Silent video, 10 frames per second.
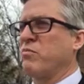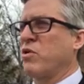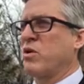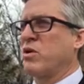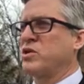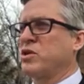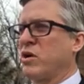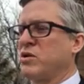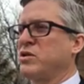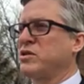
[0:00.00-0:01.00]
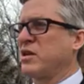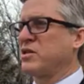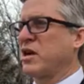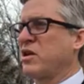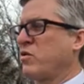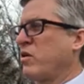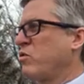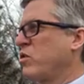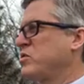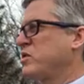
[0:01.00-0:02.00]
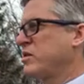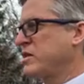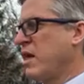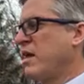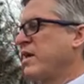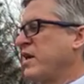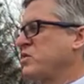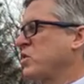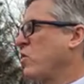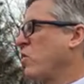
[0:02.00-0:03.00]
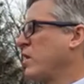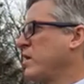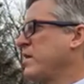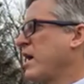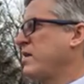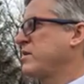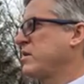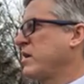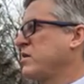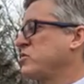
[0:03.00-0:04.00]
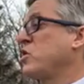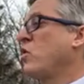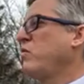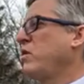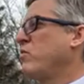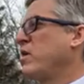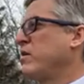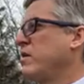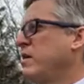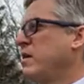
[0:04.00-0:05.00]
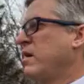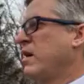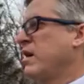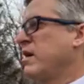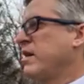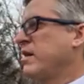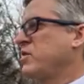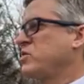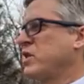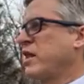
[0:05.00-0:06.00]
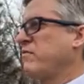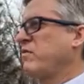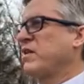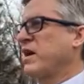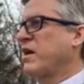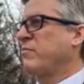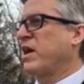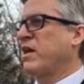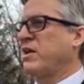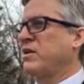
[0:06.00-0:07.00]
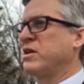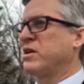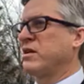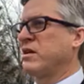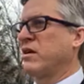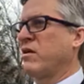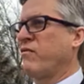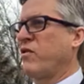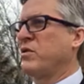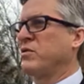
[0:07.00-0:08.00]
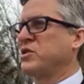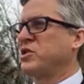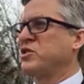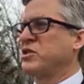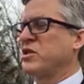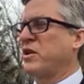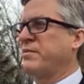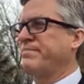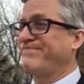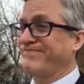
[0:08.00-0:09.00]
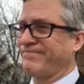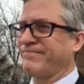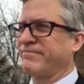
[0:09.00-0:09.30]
murder charges and a second-degree murder charge, that's the court that is the only one legislatively that can make any final decisions on it.